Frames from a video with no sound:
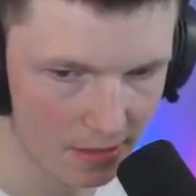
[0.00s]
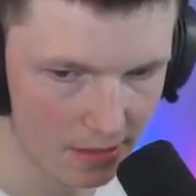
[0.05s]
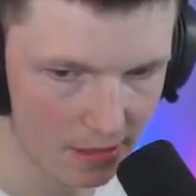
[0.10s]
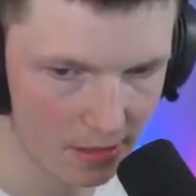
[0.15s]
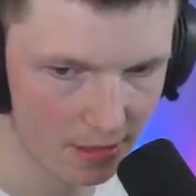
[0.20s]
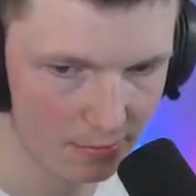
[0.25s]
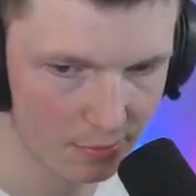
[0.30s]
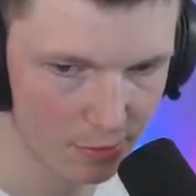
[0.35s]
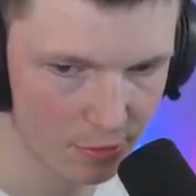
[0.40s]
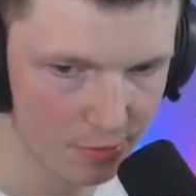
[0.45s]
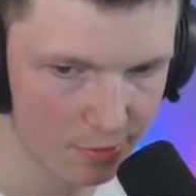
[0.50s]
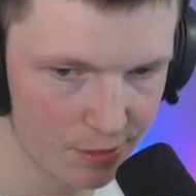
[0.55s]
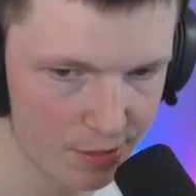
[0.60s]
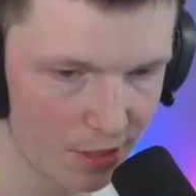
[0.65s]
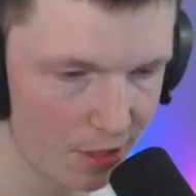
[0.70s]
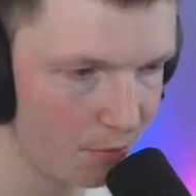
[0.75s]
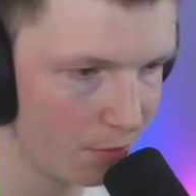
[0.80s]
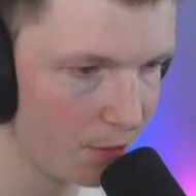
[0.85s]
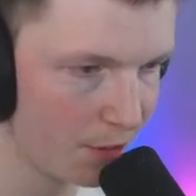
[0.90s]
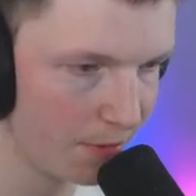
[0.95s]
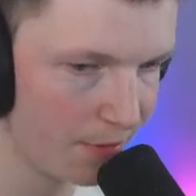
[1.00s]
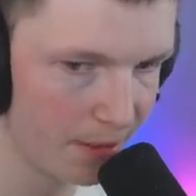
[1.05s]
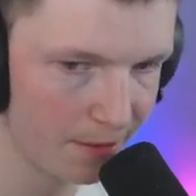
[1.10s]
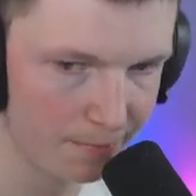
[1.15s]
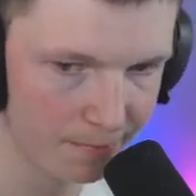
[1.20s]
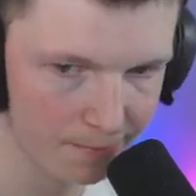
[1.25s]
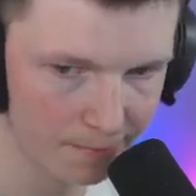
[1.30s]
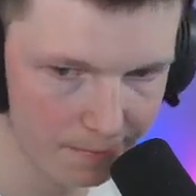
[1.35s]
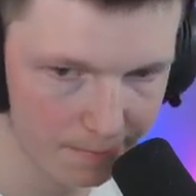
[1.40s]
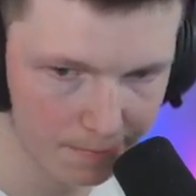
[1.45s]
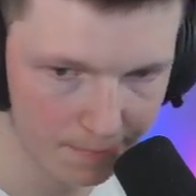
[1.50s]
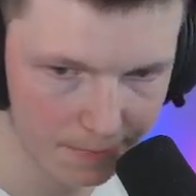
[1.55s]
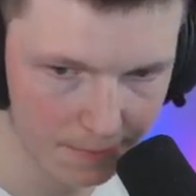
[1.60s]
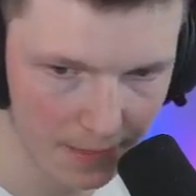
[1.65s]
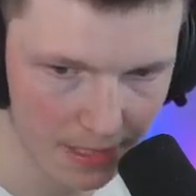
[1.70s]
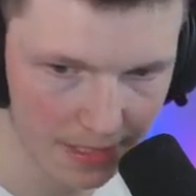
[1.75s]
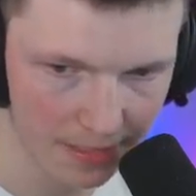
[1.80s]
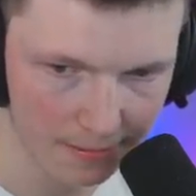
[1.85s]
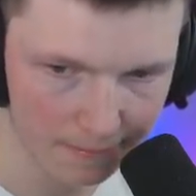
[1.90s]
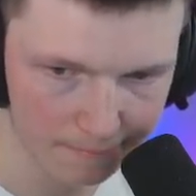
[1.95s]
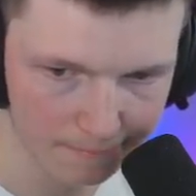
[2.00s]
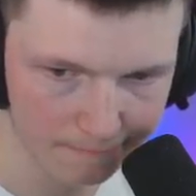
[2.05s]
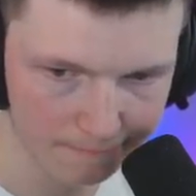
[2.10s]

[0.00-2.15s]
How much we talking? What do you mean? Hidden.